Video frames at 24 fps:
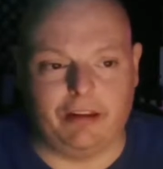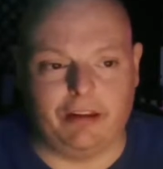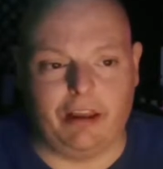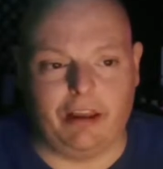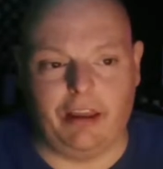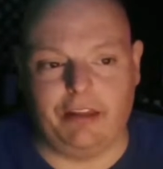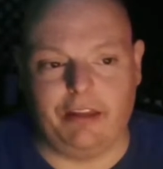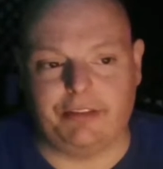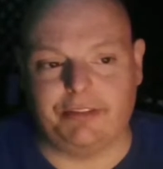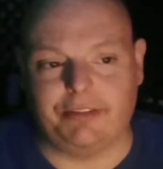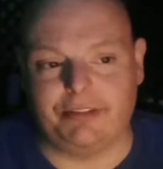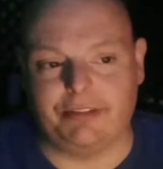
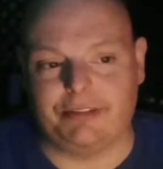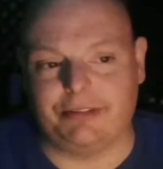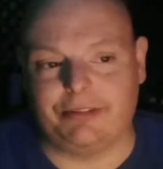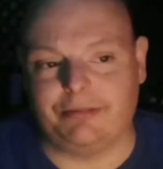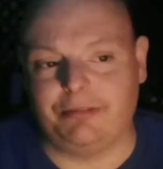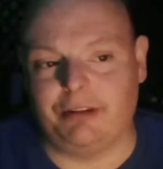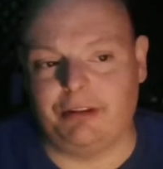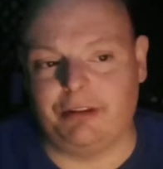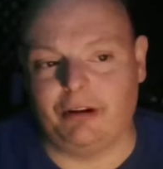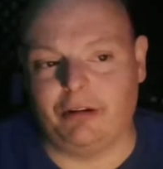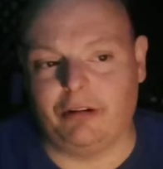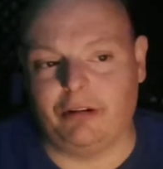it's
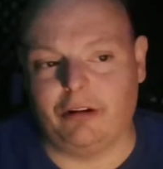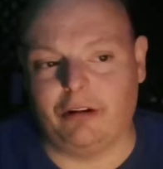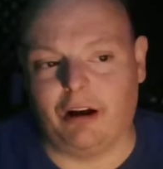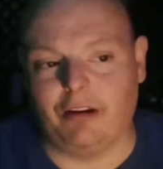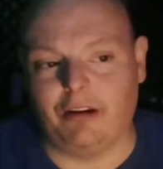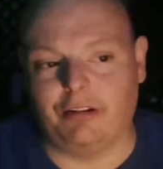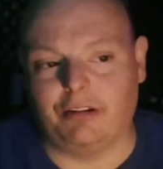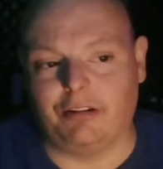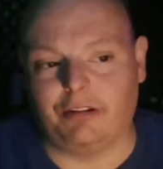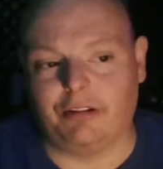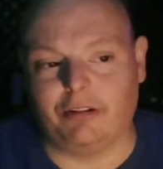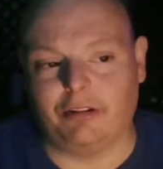
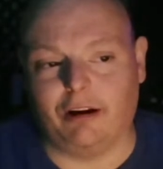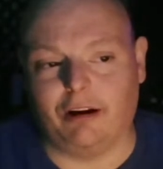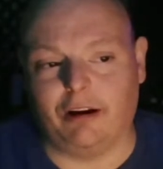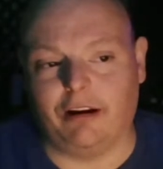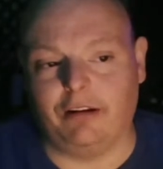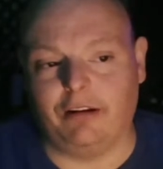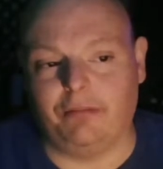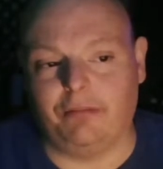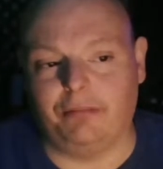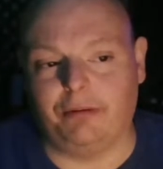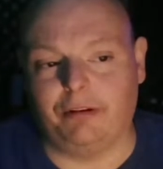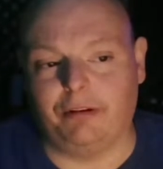crosses are
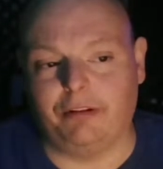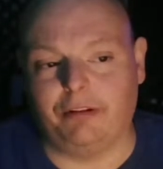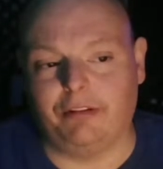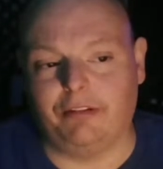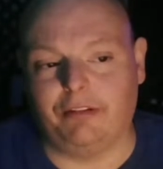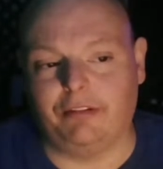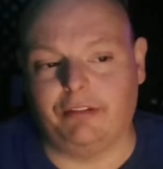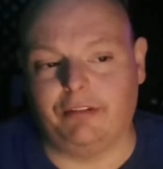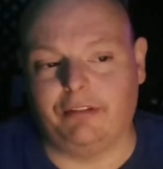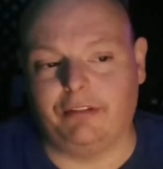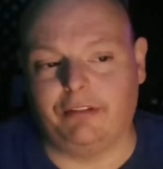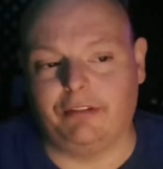great, but
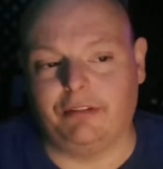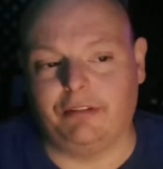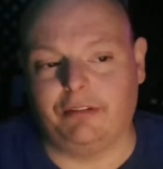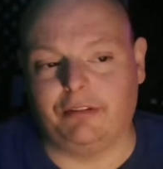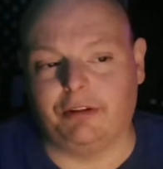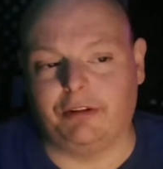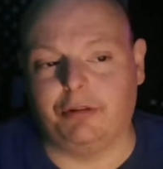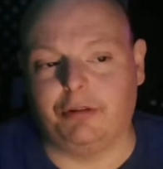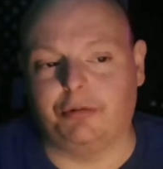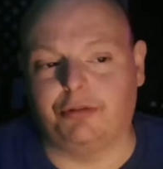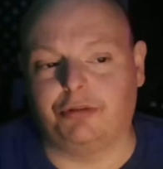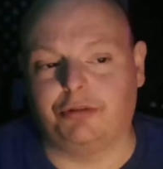you have to
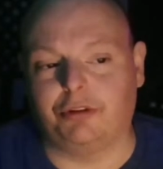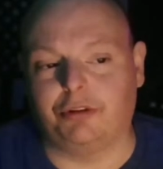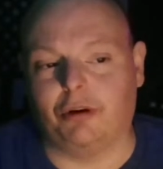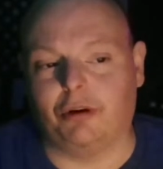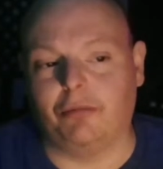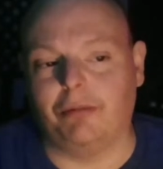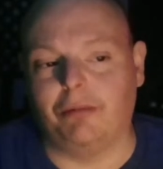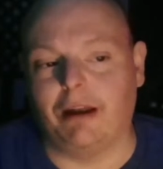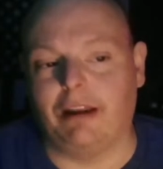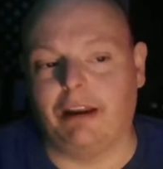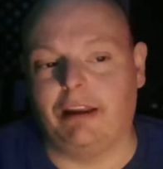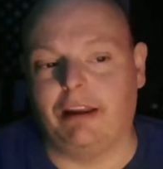do so
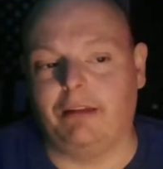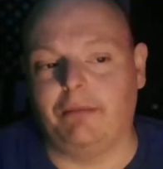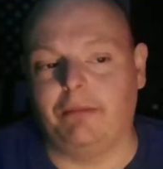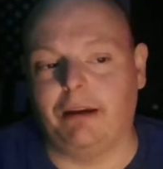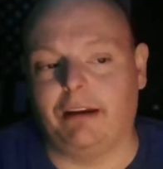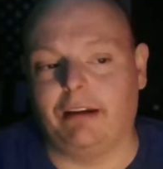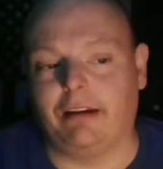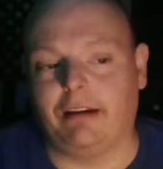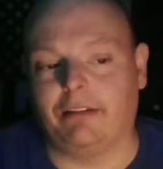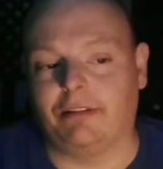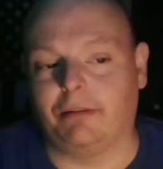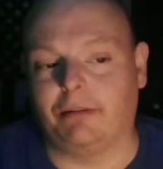many to
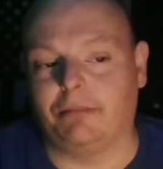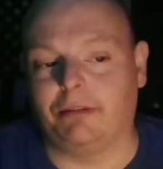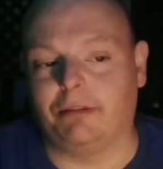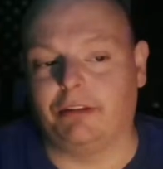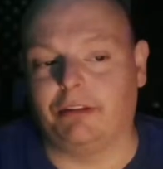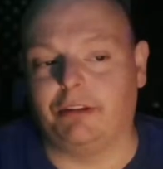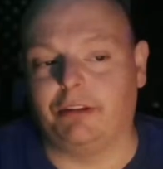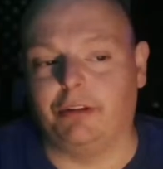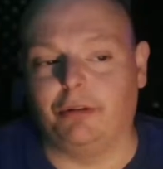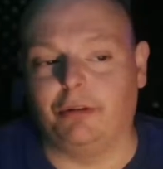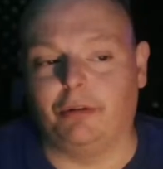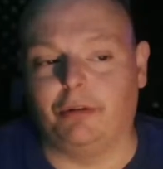make
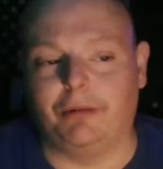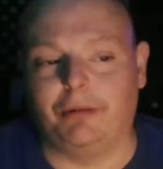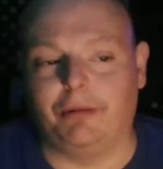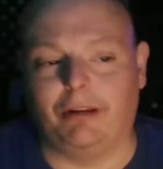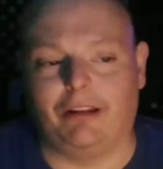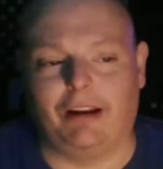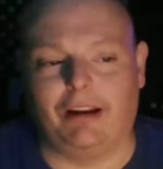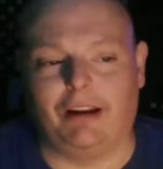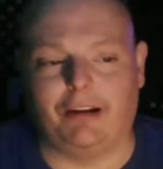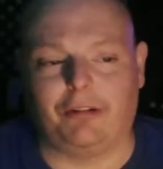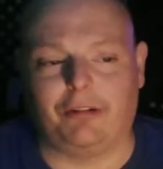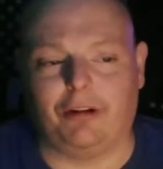something new. I mean, a
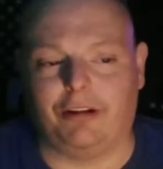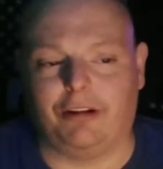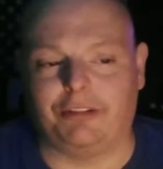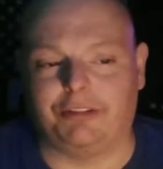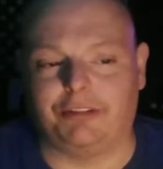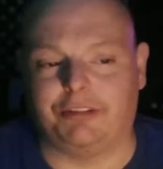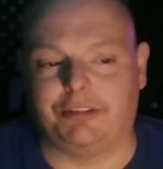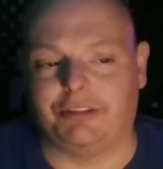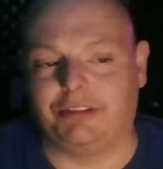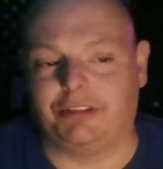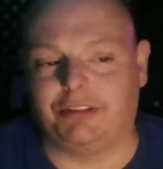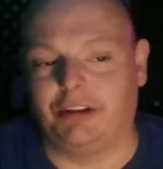lot of crosses
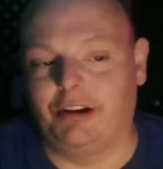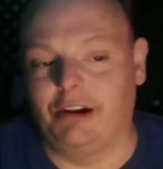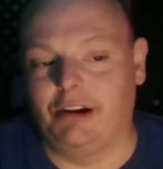just